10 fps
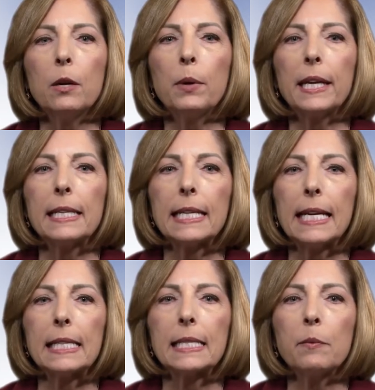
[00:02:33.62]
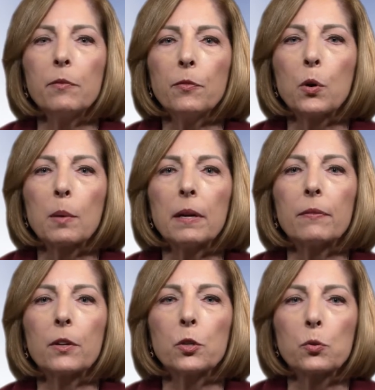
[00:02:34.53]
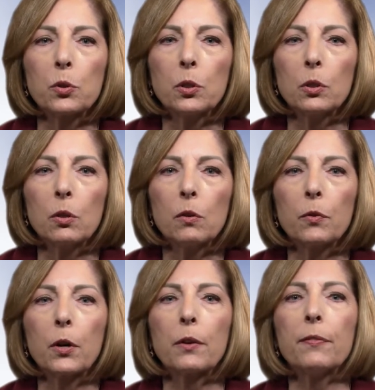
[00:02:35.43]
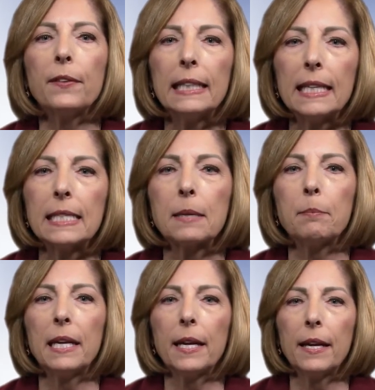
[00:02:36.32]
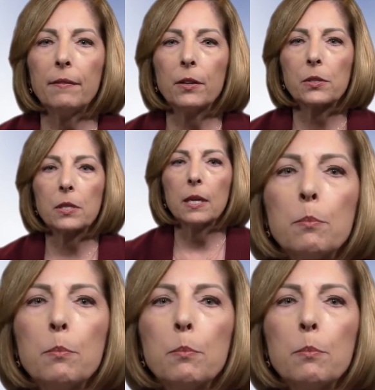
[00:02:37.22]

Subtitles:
we can take some form of control over our feelings and behaviors.